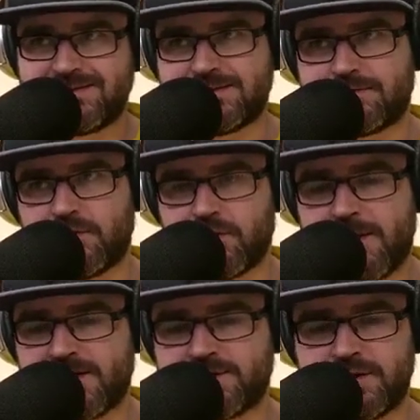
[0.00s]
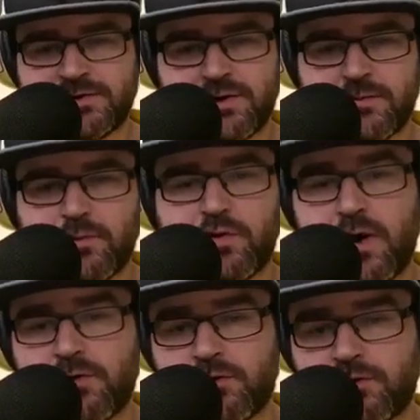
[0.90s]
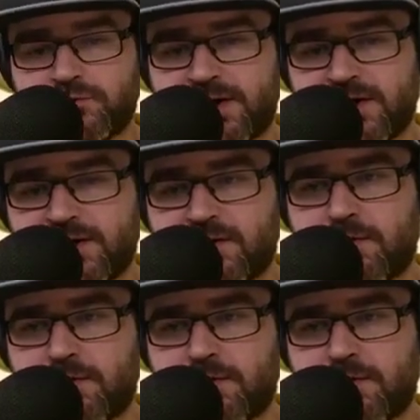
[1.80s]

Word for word: He, you would imagine he's going to move down those rankings,